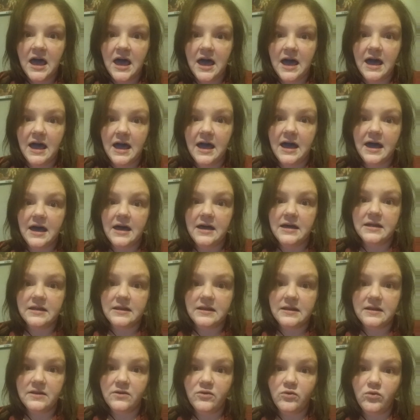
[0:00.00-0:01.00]

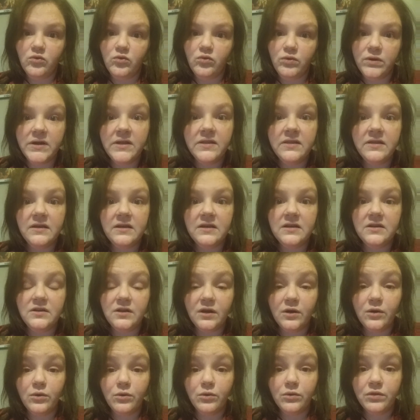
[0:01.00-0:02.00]
and really
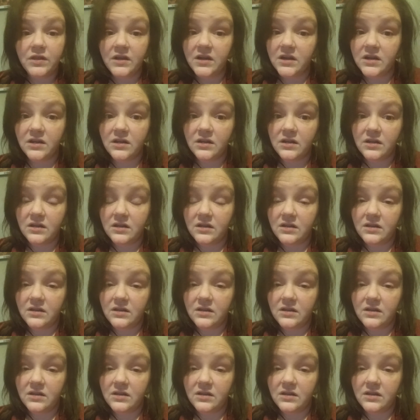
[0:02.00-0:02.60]
know that,